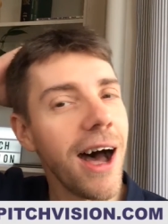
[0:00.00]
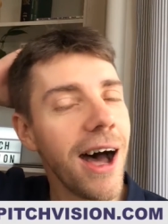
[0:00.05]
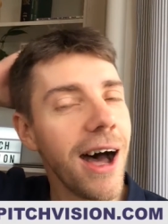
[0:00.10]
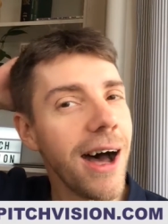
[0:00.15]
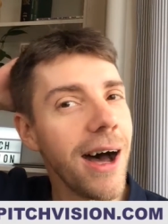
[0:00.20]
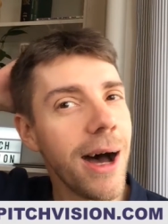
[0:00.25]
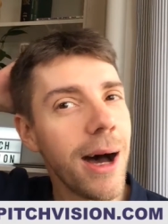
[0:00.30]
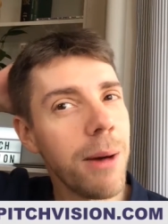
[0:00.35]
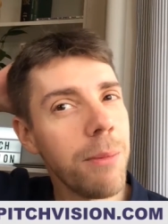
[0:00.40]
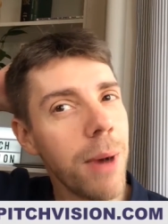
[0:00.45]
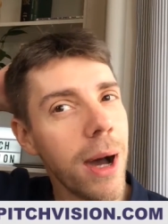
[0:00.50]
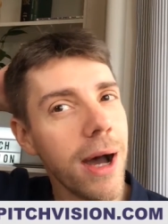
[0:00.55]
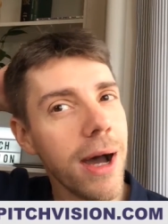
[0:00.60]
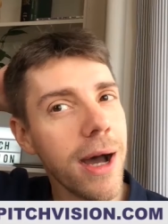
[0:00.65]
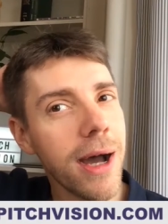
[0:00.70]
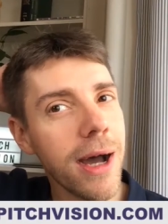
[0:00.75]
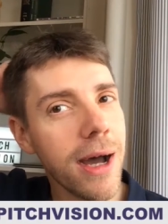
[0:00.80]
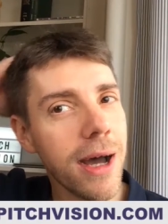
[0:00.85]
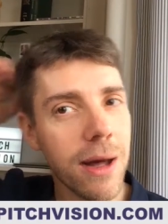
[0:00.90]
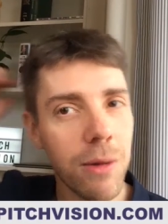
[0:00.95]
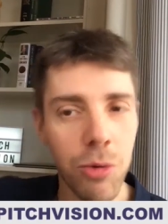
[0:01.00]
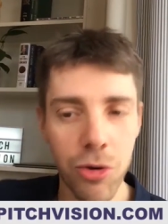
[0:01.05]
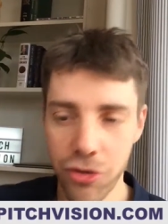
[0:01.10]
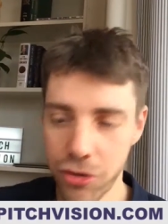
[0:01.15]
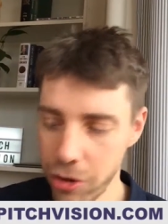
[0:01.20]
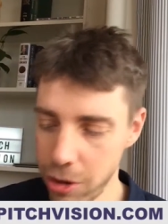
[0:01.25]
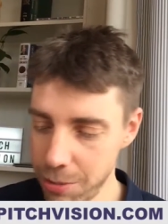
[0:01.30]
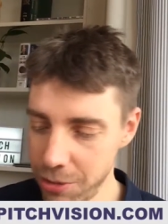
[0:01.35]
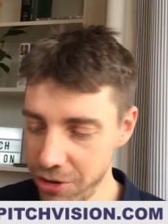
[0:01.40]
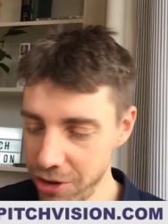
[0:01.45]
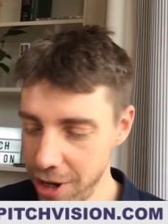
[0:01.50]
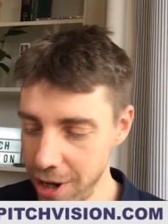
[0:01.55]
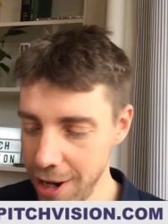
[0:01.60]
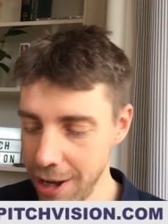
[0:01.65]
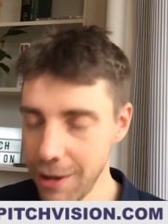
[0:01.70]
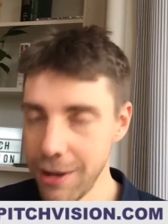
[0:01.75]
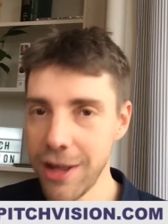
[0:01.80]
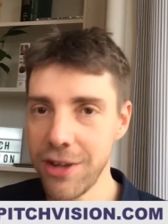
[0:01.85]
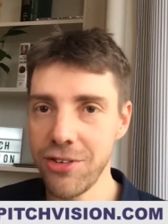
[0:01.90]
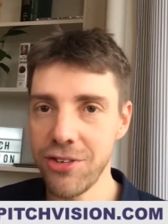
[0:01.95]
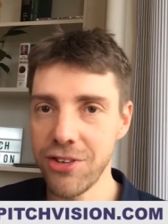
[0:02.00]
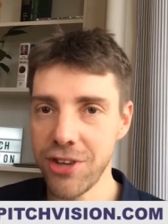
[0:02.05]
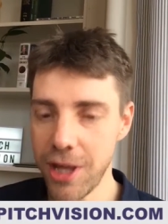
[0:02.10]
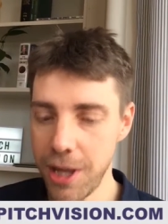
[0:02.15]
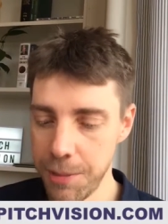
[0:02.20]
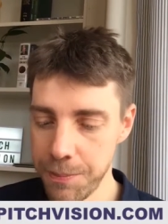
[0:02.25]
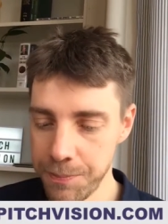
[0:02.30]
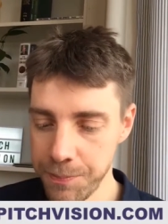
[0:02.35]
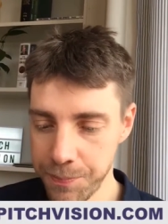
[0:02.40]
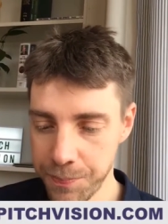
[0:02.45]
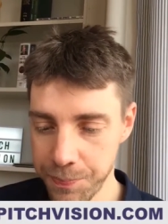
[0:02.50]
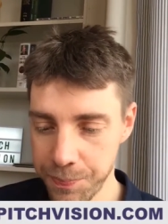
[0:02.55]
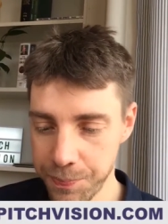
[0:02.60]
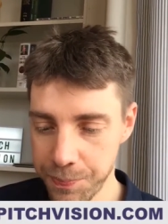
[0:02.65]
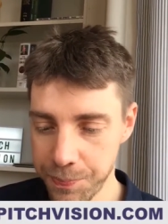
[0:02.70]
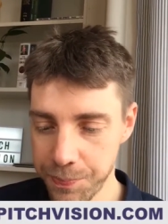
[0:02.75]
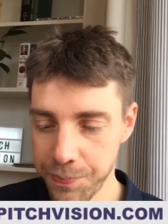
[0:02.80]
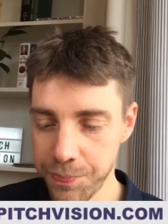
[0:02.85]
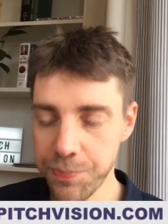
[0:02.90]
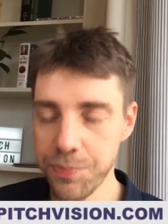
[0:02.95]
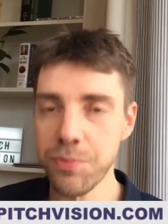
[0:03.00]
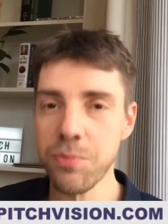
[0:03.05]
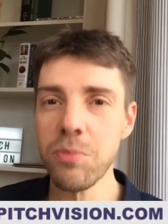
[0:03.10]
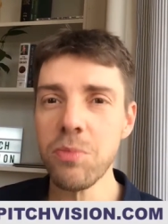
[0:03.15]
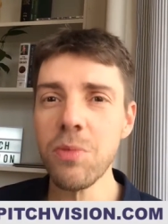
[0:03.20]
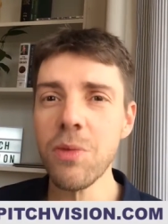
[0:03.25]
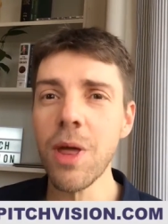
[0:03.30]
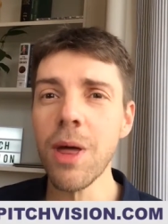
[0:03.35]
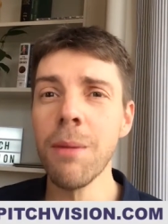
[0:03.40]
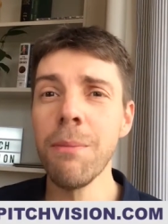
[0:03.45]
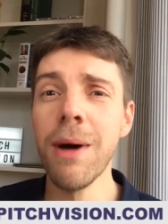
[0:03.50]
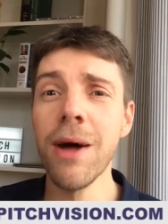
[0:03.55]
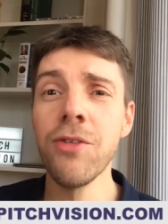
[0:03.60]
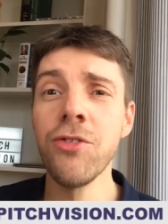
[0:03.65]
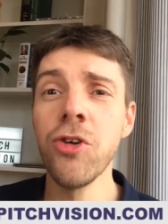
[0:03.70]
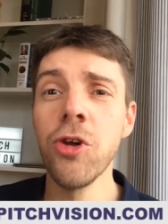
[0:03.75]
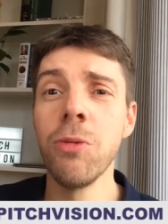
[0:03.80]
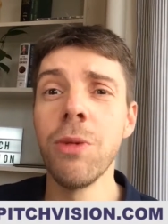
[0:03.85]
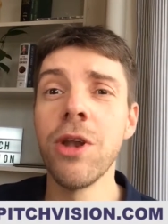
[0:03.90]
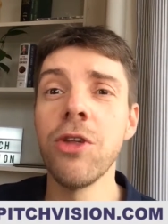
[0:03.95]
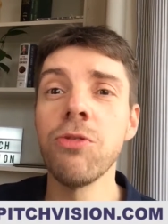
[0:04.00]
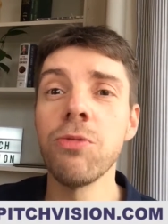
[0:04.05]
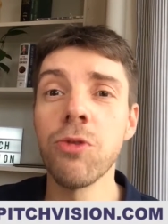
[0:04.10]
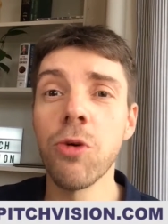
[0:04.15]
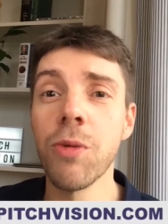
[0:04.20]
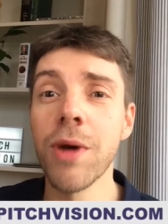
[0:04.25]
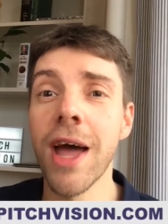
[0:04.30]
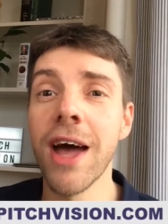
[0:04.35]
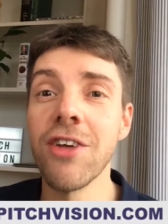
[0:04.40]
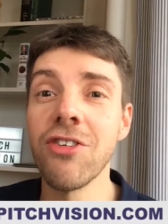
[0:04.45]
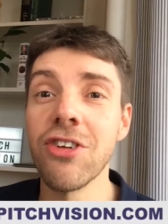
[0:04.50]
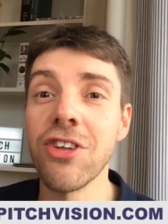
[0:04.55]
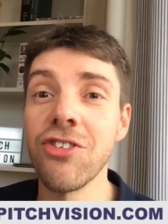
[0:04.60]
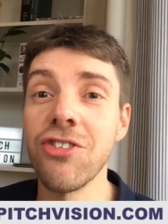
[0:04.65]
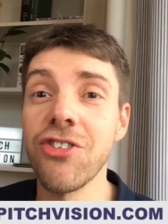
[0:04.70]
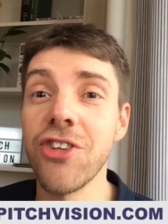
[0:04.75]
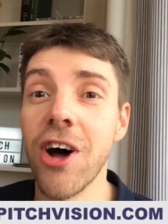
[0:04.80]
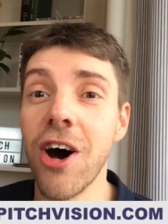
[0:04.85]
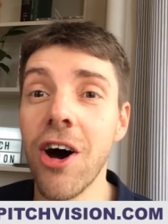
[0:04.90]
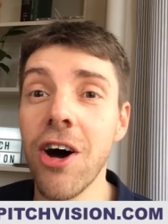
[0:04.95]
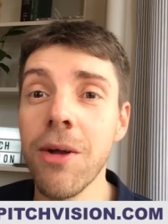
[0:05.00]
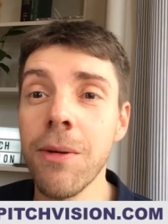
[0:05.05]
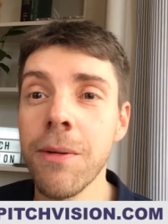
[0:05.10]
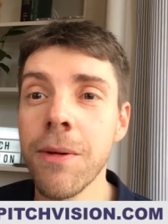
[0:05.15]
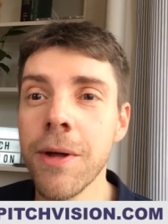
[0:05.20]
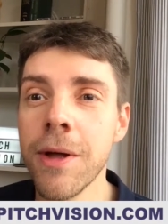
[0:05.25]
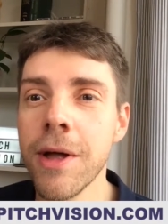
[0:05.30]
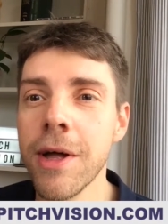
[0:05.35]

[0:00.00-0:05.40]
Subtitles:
What time is it now? Let's see. About 2 minutes before we actually start.